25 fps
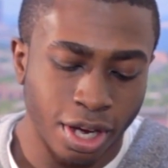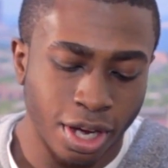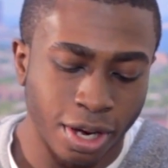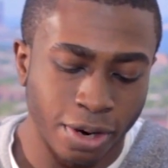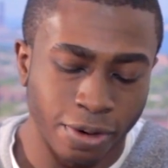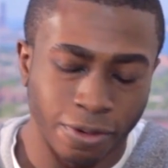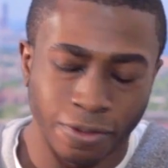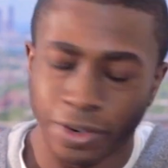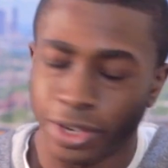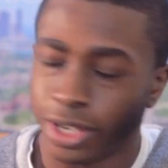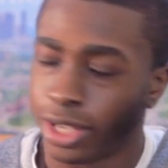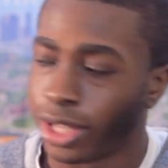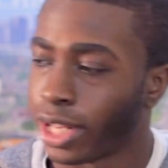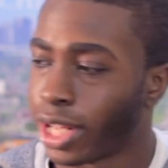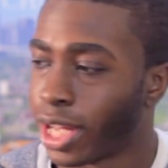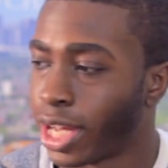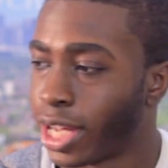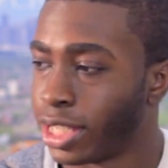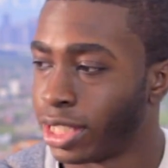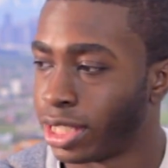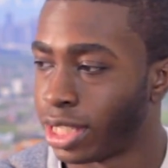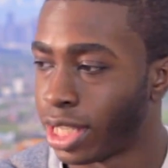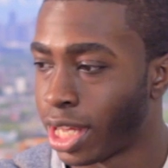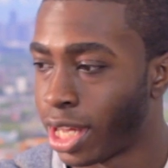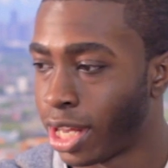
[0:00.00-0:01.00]
I
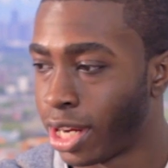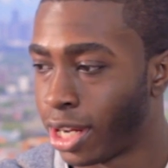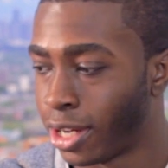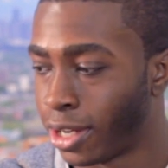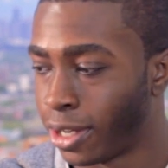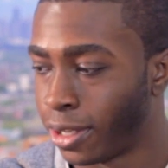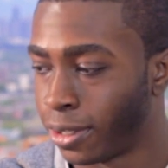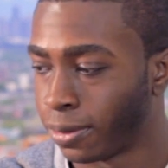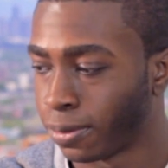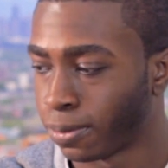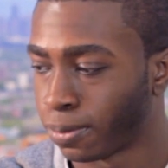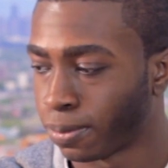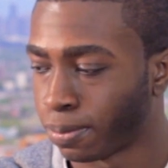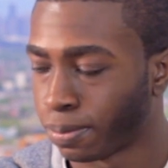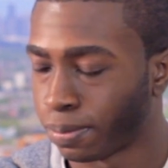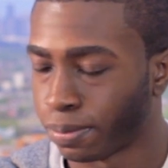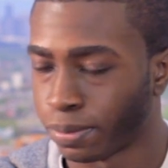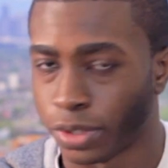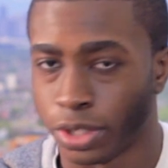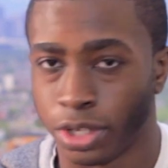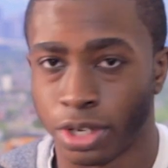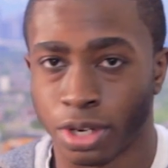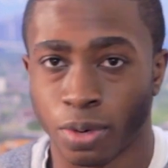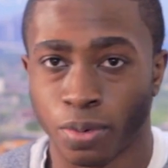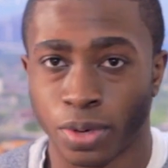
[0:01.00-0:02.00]
realized that,
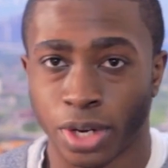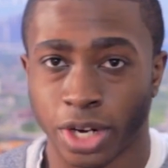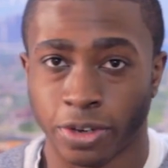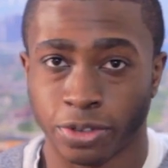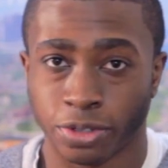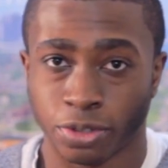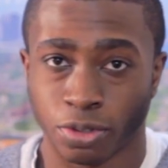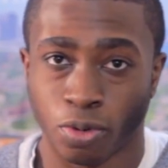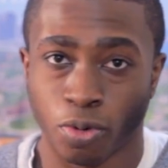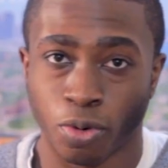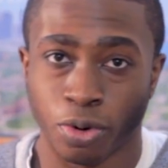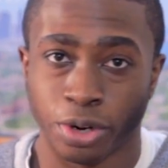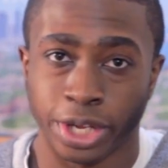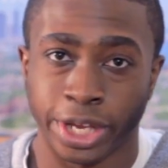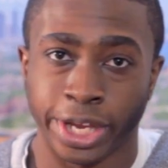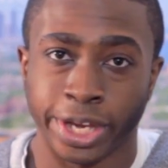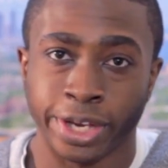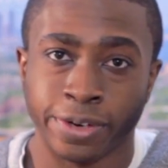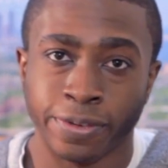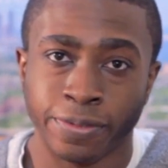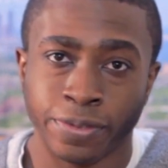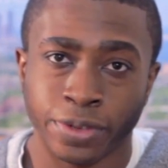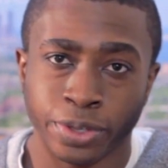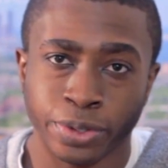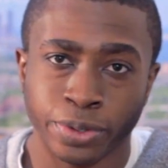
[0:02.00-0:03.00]
when I was recording
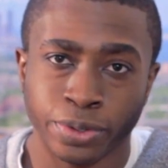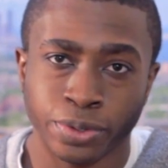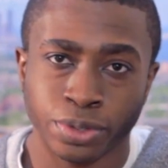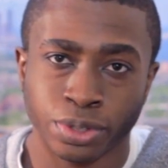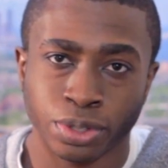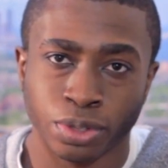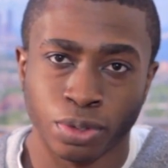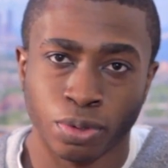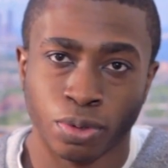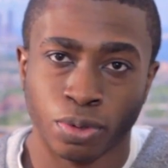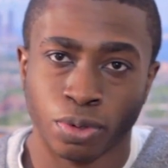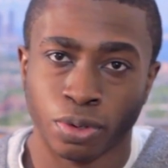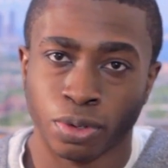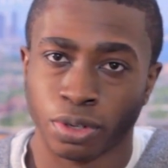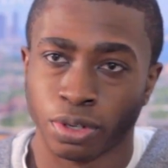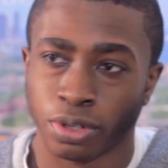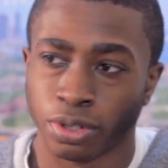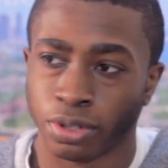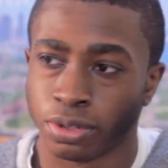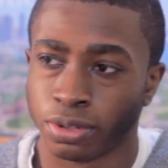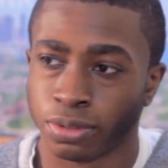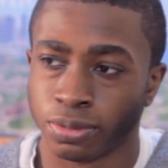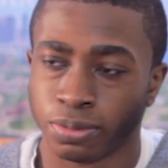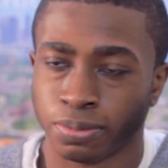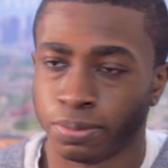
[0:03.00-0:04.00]
interviews
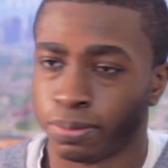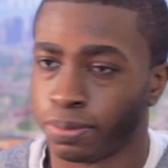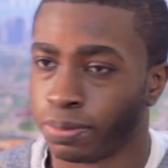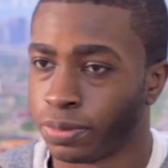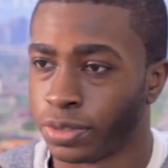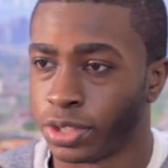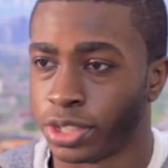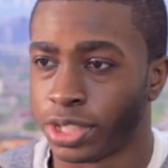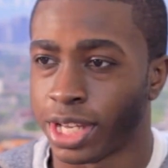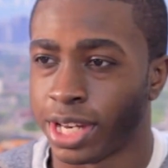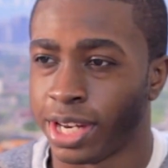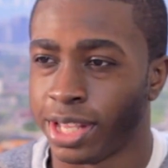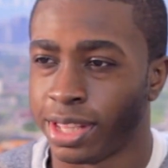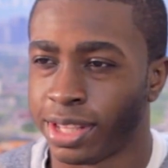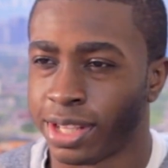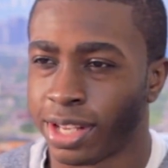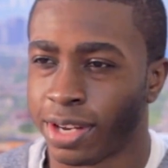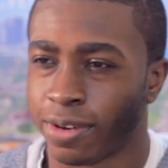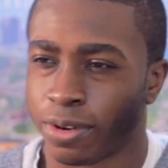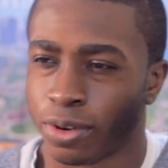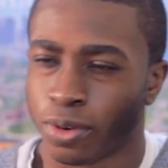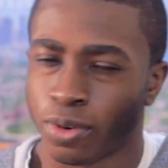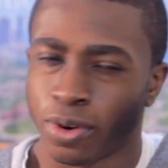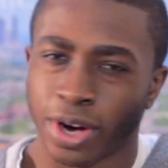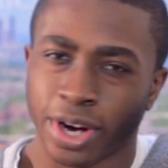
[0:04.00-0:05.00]
or just anything
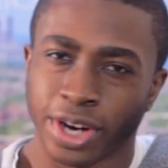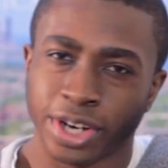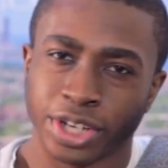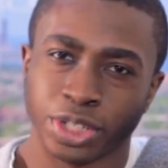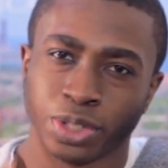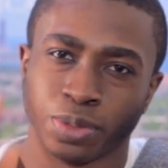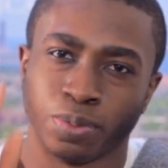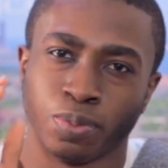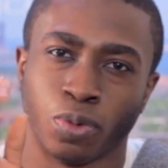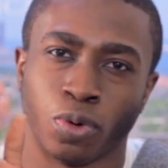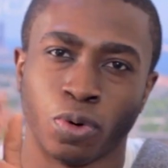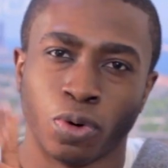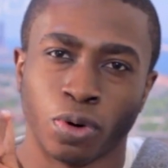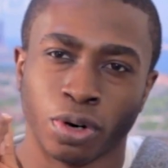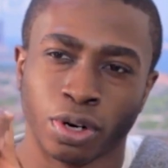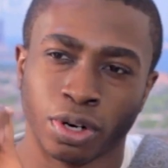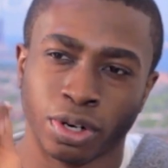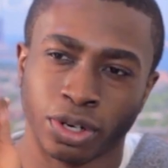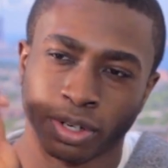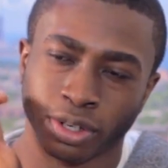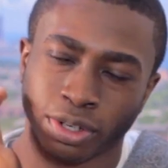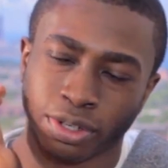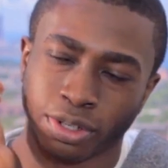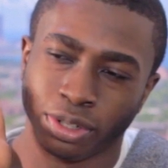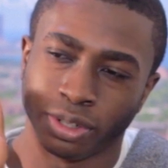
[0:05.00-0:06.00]
that requires
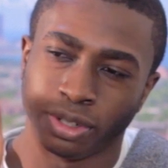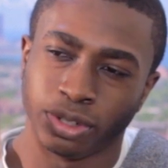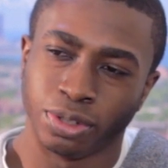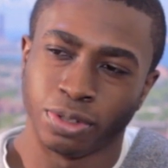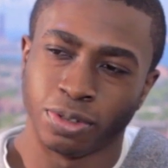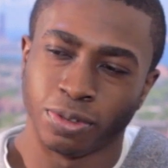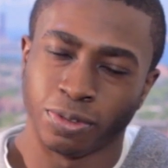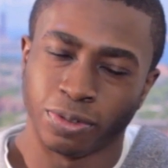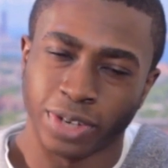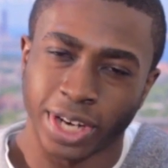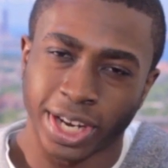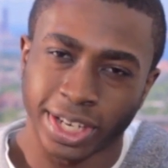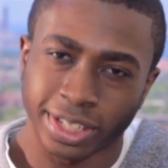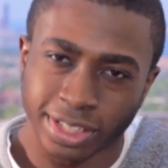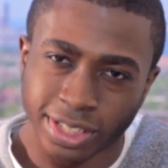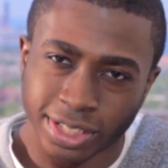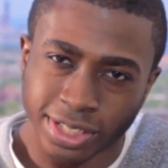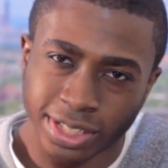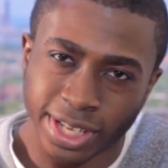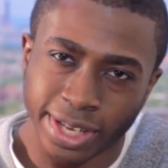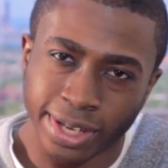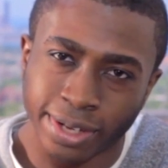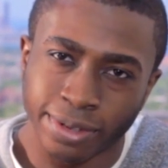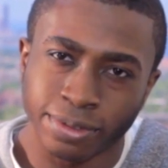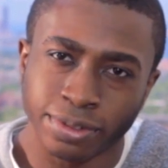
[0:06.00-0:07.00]
more direct
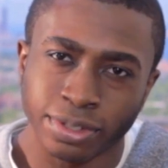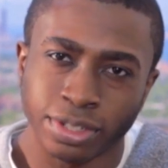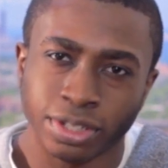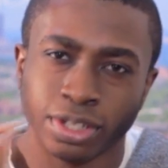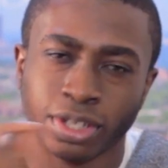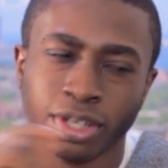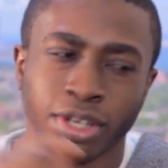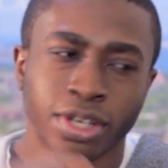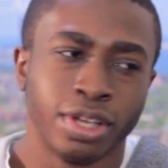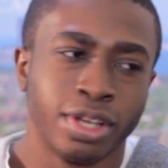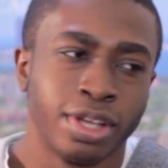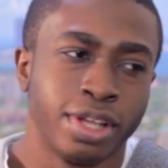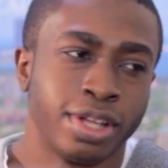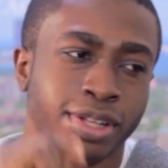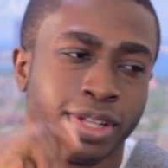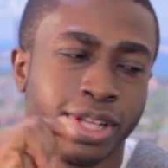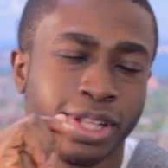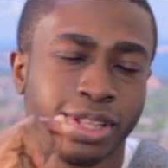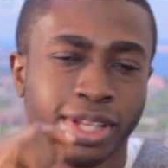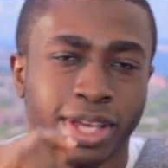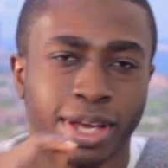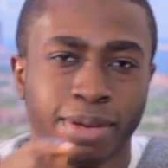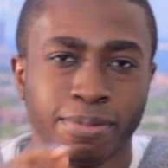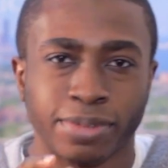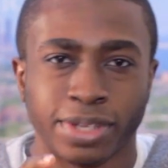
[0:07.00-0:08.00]
sound,
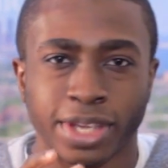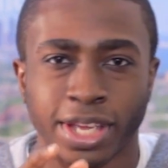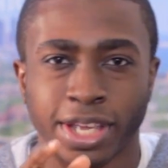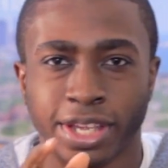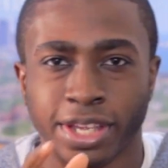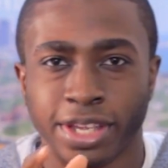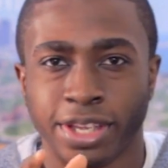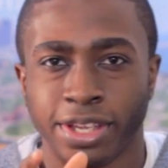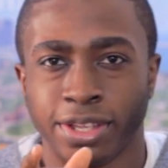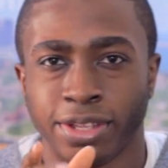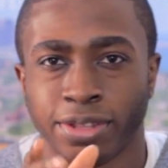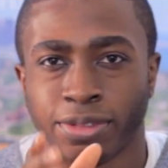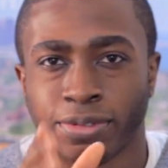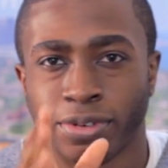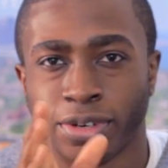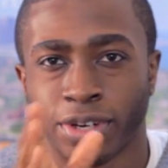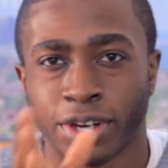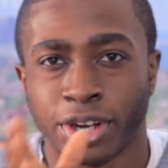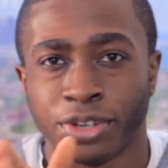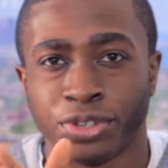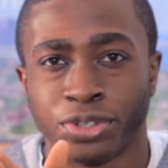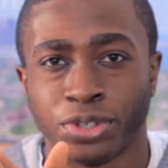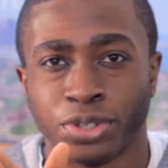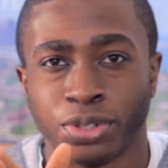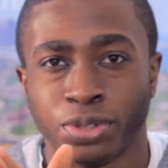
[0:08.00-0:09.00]
that the MKE
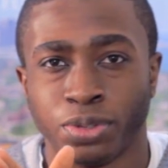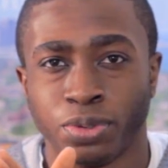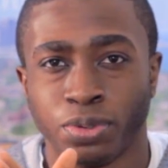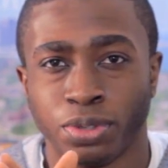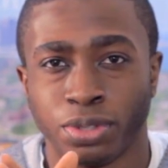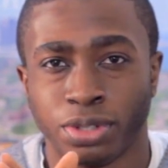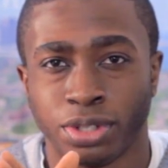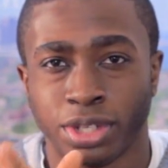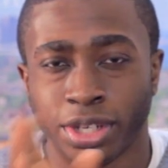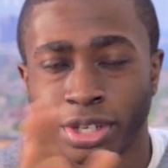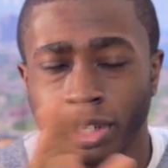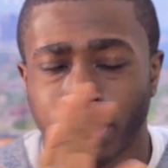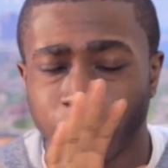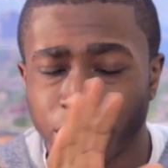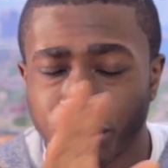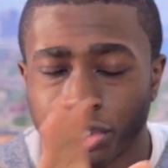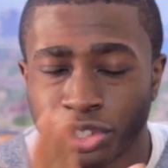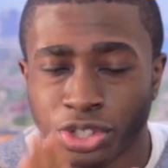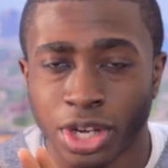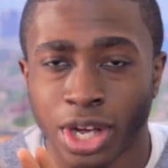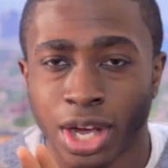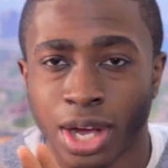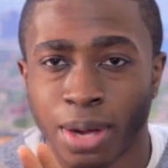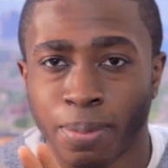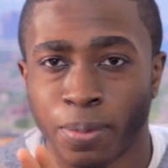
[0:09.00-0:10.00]
300 did a good
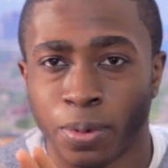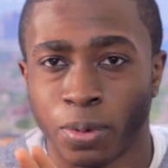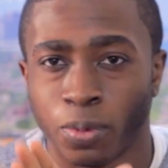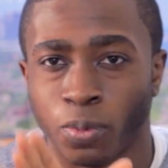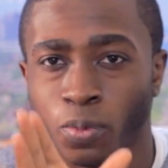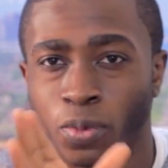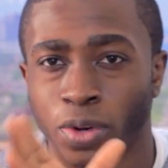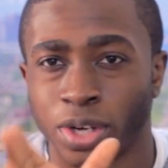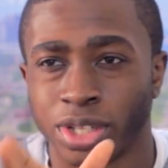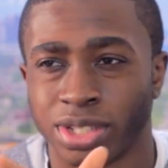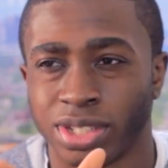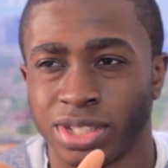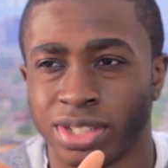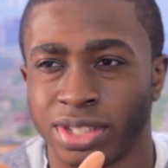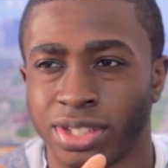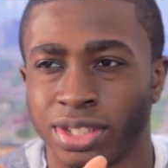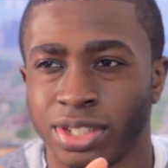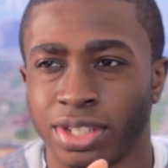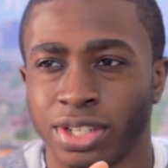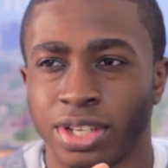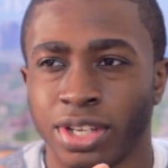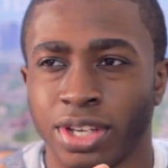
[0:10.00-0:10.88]
job, but it wasn't